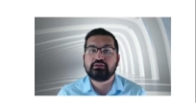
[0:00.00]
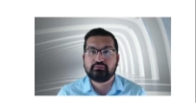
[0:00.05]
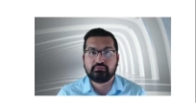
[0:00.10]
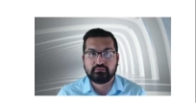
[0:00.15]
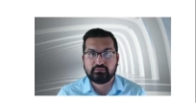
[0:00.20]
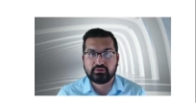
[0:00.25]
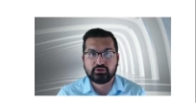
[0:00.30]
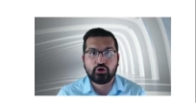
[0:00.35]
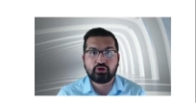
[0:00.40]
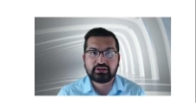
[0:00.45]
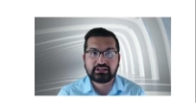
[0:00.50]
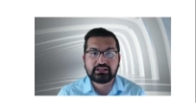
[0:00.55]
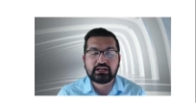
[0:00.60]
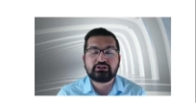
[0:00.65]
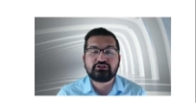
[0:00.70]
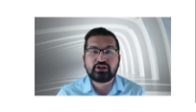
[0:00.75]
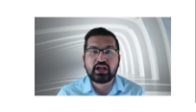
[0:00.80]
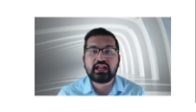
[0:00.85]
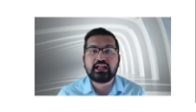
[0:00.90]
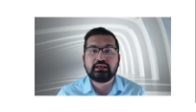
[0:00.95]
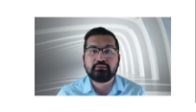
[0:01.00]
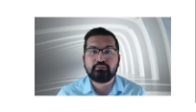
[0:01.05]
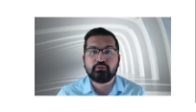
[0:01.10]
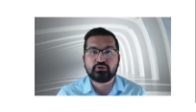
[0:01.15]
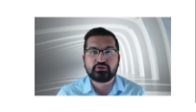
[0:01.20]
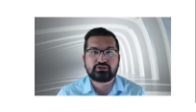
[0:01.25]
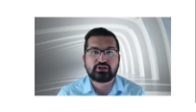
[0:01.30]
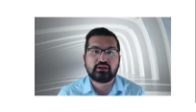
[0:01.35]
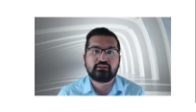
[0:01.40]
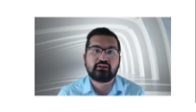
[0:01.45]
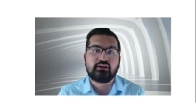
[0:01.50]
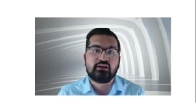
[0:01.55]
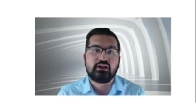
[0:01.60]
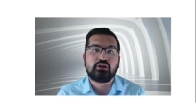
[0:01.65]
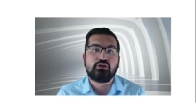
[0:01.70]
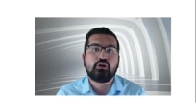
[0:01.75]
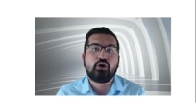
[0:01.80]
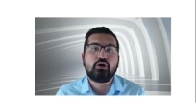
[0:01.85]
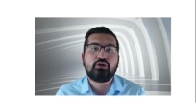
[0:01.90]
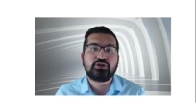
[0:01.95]
not in a training post, rather in a
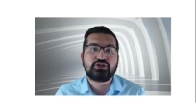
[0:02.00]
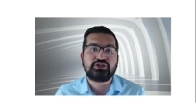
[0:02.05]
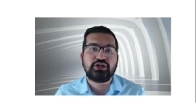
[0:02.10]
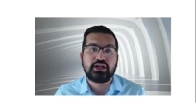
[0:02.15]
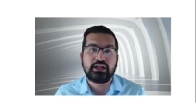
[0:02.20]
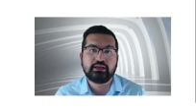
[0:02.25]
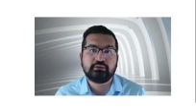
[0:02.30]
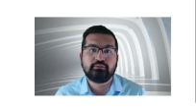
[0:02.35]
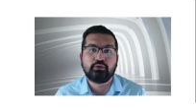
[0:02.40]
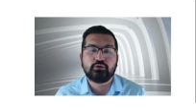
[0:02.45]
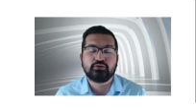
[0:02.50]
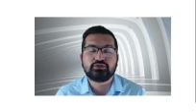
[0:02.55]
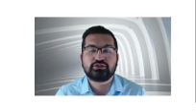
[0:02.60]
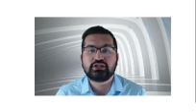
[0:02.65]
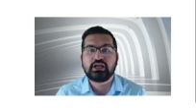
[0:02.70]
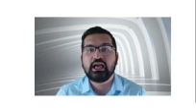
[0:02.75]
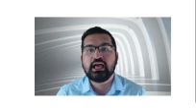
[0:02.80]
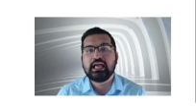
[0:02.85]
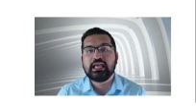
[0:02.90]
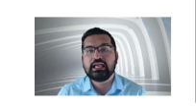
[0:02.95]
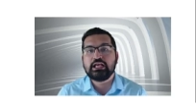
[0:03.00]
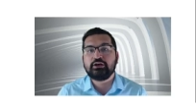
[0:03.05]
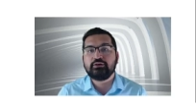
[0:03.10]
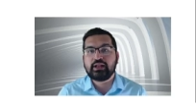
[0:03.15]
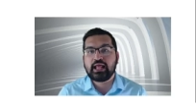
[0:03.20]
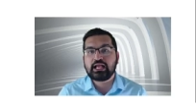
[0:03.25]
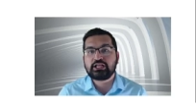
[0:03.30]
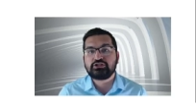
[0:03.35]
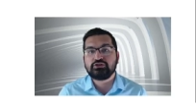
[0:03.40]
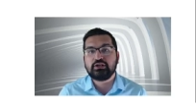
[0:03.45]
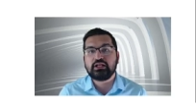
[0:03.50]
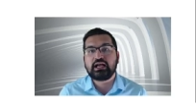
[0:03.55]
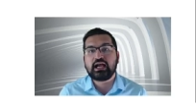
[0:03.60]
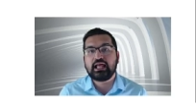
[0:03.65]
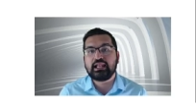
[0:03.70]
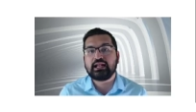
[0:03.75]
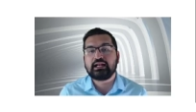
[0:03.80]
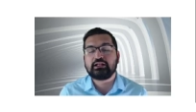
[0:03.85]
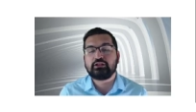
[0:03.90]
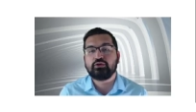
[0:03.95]
non-training post, you can actually
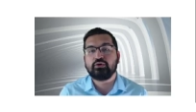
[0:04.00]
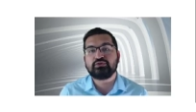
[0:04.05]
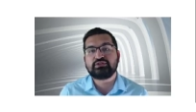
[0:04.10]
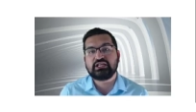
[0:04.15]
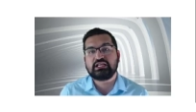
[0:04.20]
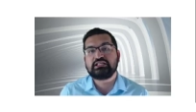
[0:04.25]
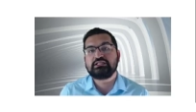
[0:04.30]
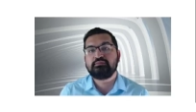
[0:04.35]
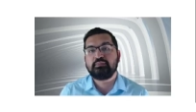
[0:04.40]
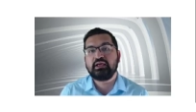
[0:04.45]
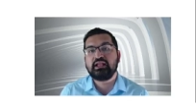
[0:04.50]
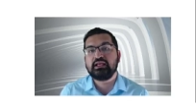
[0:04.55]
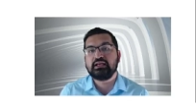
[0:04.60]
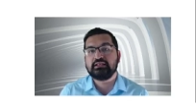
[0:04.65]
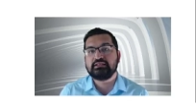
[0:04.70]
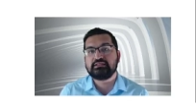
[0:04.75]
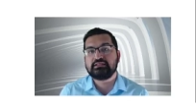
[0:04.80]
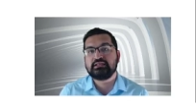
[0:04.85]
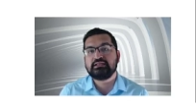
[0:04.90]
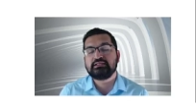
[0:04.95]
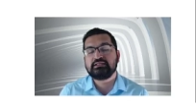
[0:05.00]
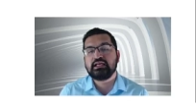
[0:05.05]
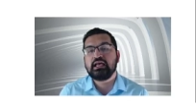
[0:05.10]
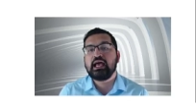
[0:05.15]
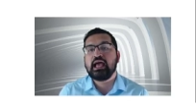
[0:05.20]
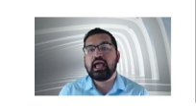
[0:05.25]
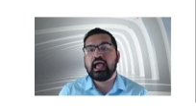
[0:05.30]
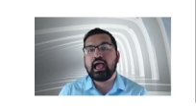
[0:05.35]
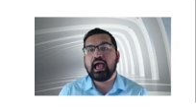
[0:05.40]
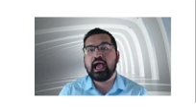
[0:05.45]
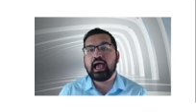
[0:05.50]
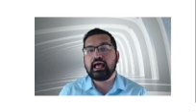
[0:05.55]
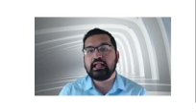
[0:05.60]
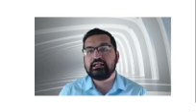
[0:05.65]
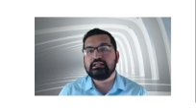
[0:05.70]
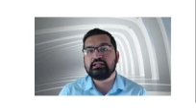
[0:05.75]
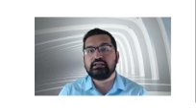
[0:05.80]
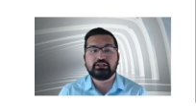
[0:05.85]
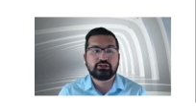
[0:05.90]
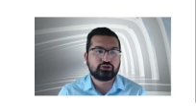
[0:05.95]
collect those experiences
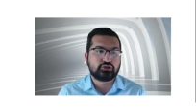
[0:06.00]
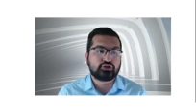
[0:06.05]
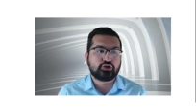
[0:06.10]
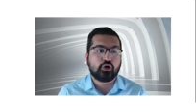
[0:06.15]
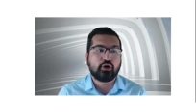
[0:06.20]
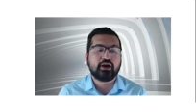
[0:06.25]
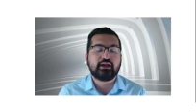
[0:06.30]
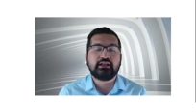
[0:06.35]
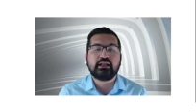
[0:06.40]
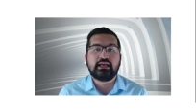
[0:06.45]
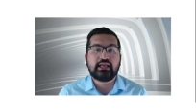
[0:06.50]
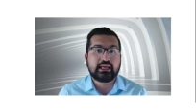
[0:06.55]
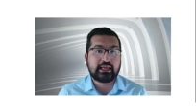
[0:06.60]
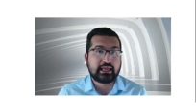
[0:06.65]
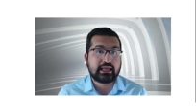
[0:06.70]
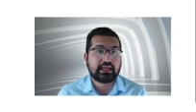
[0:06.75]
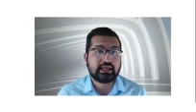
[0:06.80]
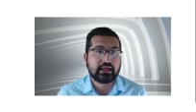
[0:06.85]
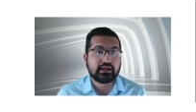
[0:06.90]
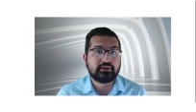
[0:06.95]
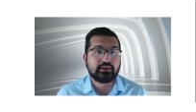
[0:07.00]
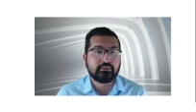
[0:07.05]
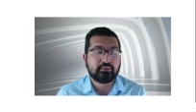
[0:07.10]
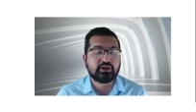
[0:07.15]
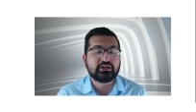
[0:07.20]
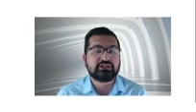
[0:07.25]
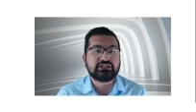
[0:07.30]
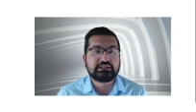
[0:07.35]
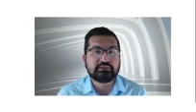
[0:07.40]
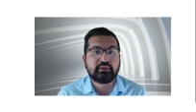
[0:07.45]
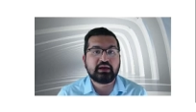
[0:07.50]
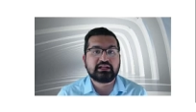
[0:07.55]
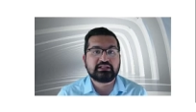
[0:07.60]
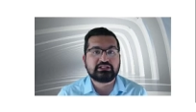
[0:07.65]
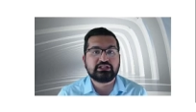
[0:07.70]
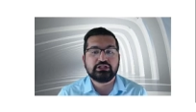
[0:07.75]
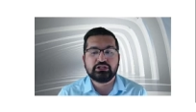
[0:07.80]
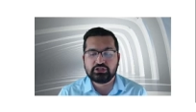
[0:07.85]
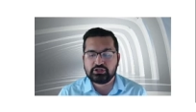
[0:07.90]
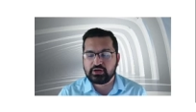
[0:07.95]
and join emergency
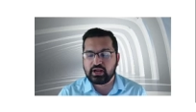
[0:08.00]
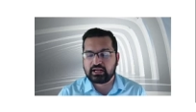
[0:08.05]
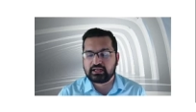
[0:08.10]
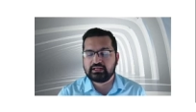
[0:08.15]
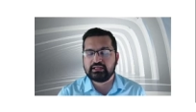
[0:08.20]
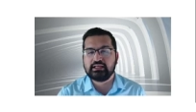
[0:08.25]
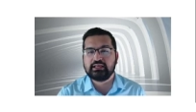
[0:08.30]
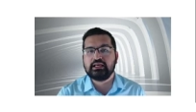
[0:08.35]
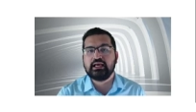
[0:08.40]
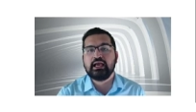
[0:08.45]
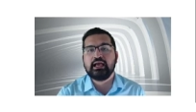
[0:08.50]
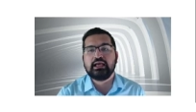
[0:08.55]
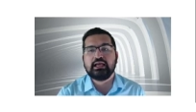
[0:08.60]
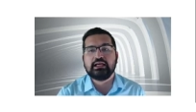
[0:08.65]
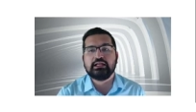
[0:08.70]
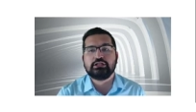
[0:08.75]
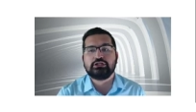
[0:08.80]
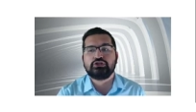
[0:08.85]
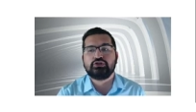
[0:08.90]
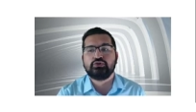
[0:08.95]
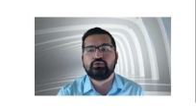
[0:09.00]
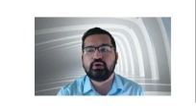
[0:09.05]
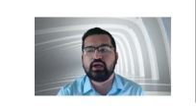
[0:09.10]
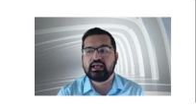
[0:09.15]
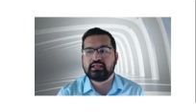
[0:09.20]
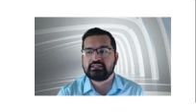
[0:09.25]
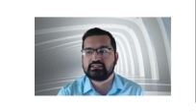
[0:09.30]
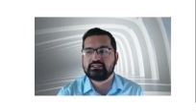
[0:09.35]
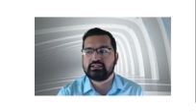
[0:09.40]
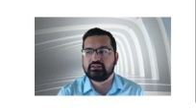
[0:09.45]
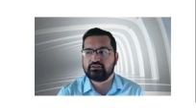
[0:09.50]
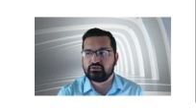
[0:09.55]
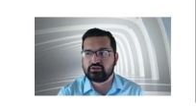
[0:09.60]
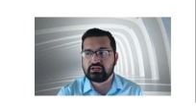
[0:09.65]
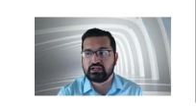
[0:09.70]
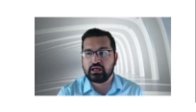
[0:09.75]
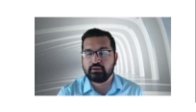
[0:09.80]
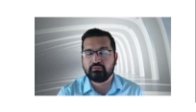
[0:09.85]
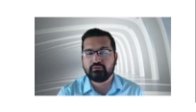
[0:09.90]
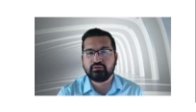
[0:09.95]
medicine directly into ST3
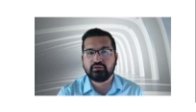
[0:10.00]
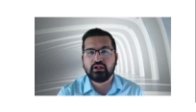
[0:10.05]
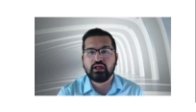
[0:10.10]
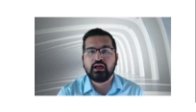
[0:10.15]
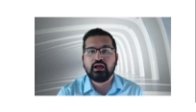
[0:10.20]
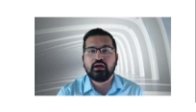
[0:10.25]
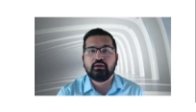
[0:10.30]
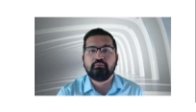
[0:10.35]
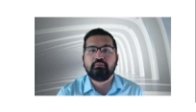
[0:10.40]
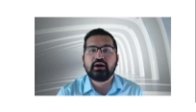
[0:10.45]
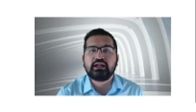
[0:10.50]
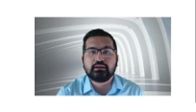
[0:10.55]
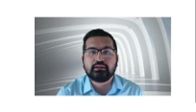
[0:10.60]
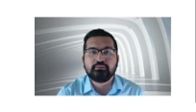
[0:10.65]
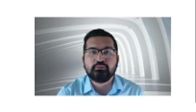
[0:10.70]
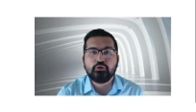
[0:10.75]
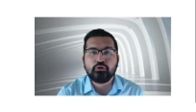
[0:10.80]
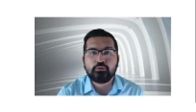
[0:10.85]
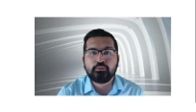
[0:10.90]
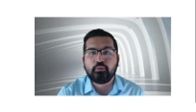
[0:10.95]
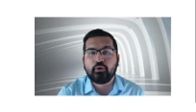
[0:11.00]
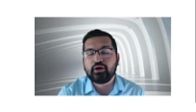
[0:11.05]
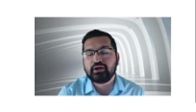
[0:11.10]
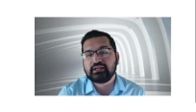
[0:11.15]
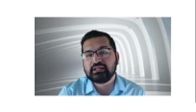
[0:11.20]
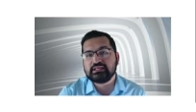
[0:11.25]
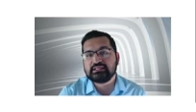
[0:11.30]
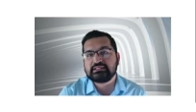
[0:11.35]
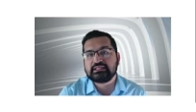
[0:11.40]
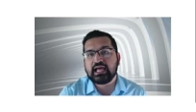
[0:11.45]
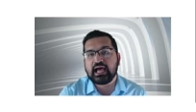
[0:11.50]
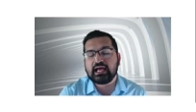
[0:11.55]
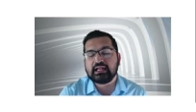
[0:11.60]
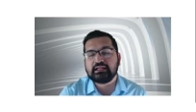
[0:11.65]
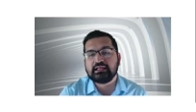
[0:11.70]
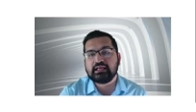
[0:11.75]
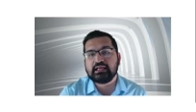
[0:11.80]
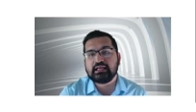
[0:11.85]
level. But the point is that